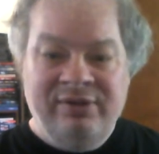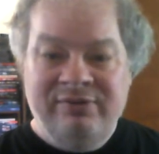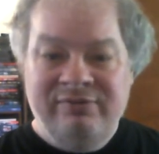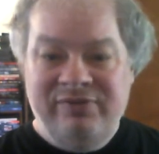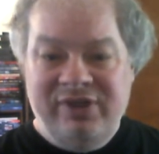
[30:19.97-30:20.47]

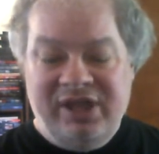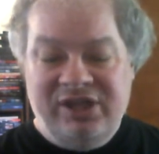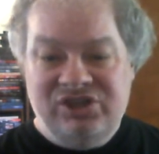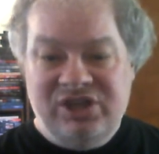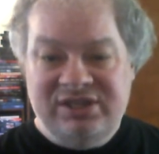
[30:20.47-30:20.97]

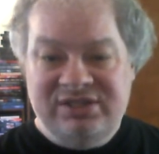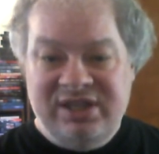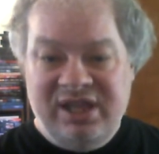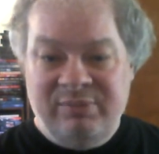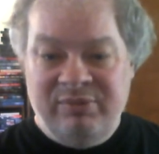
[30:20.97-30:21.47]
VHS
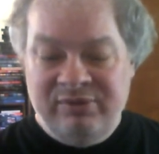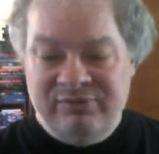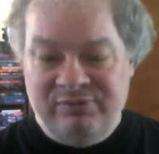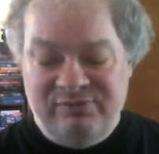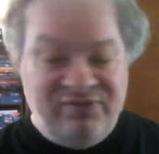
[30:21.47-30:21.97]
tape
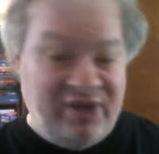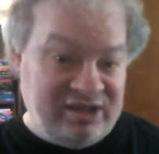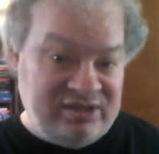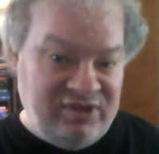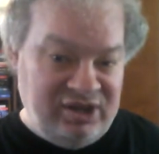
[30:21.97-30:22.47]
from Fox
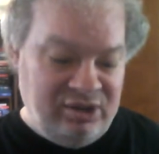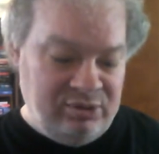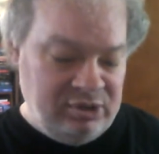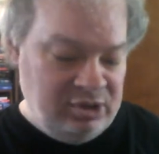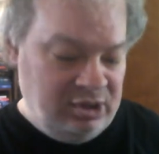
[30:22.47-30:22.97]
Video
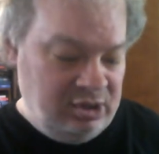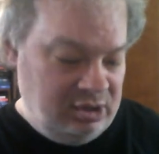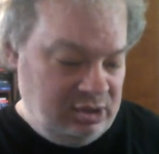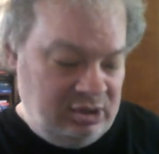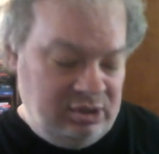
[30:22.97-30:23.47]

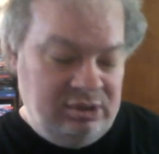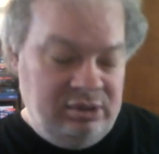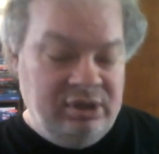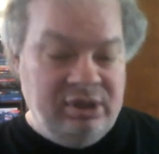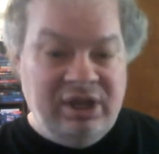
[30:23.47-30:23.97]

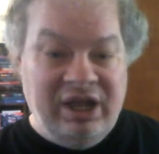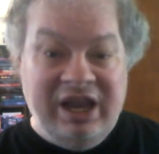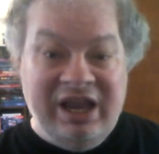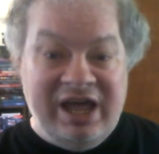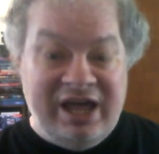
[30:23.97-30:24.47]
a
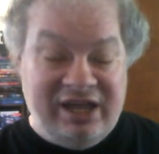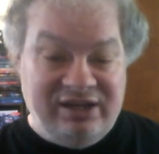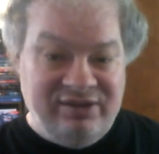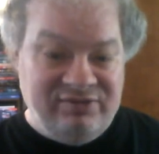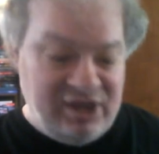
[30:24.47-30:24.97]
lot
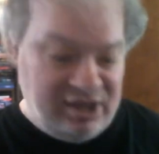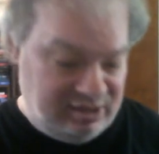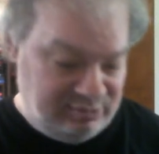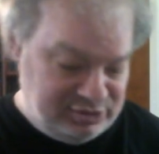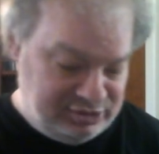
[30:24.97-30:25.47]
of
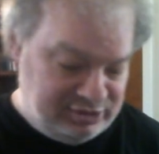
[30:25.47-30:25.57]
times.